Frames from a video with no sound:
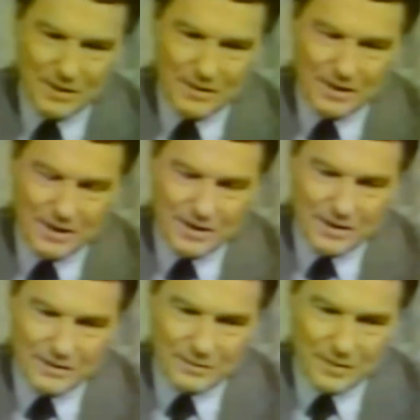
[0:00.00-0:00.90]
of the
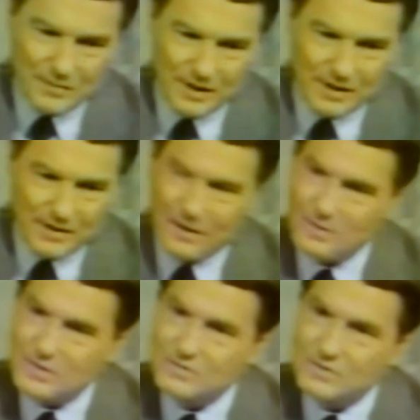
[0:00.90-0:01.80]
hearings, in fact, I think
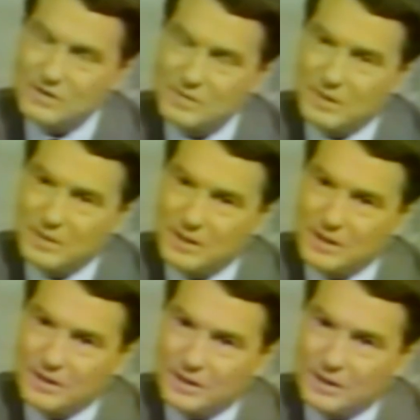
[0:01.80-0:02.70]
it was the first public
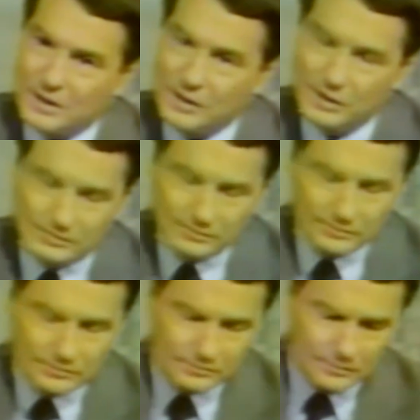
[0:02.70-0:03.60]
hearing, you
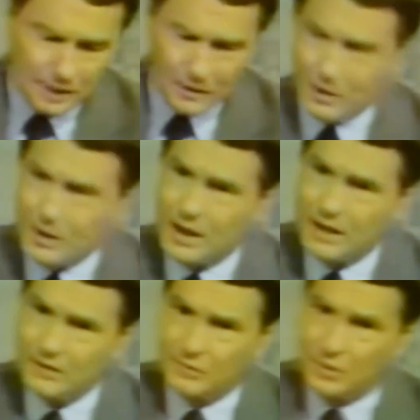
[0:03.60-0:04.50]
took a
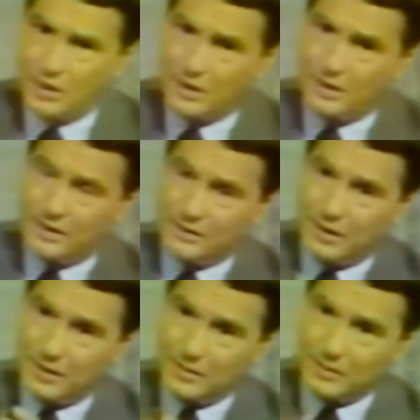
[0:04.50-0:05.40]
glass of water and
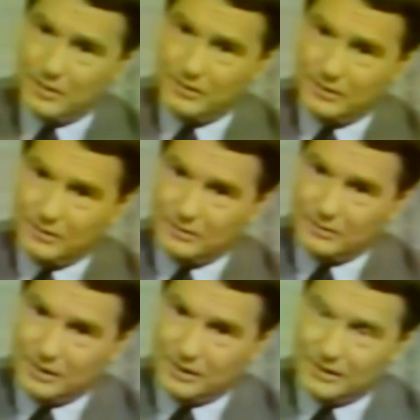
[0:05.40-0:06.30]
dropped a piece
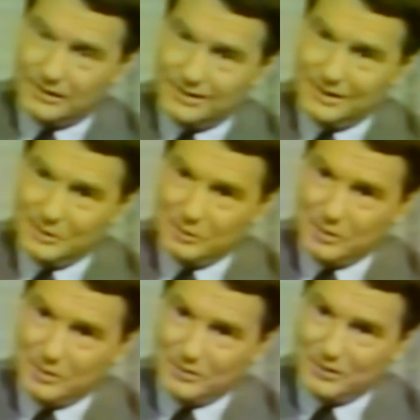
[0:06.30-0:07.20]
of a
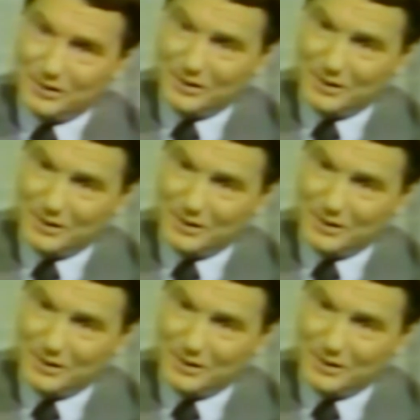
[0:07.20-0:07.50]
rubber seal